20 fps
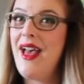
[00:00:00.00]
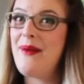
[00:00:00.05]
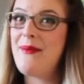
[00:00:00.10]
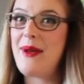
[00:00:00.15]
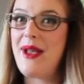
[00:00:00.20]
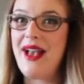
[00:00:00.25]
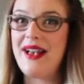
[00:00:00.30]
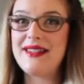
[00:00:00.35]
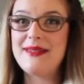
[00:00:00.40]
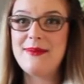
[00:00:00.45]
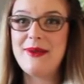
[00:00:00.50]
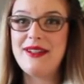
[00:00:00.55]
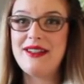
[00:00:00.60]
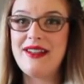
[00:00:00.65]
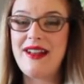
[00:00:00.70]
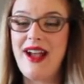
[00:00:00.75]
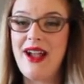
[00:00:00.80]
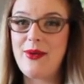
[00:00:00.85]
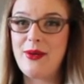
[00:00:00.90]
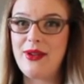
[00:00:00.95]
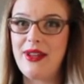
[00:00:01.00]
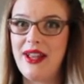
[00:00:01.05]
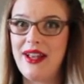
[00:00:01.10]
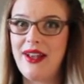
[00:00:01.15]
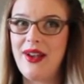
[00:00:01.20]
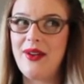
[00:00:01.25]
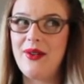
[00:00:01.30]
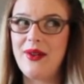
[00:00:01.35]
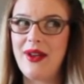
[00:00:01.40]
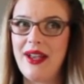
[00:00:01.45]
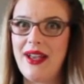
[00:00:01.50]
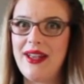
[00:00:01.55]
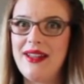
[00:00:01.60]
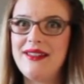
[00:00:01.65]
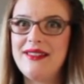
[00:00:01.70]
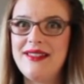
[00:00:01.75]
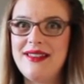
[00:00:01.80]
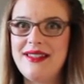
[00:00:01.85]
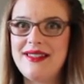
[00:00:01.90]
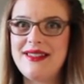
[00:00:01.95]
my husband and I were like, okay,
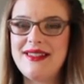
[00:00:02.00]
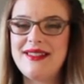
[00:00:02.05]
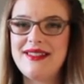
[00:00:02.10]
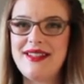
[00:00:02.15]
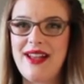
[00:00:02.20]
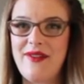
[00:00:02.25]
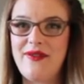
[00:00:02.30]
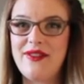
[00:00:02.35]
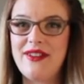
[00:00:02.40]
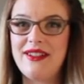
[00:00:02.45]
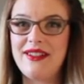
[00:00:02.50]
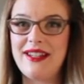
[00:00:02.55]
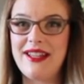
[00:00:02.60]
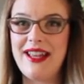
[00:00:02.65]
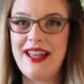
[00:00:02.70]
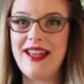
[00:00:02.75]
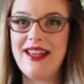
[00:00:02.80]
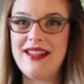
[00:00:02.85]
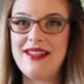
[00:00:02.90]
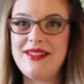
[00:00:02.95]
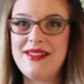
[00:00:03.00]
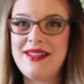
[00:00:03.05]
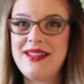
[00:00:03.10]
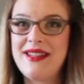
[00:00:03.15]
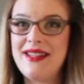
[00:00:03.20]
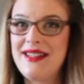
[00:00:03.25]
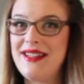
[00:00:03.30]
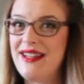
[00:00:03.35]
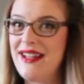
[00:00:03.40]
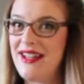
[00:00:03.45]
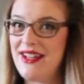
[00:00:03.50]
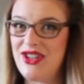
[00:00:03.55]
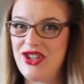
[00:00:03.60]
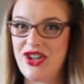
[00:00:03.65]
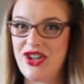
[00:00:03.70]
this is definitely it. It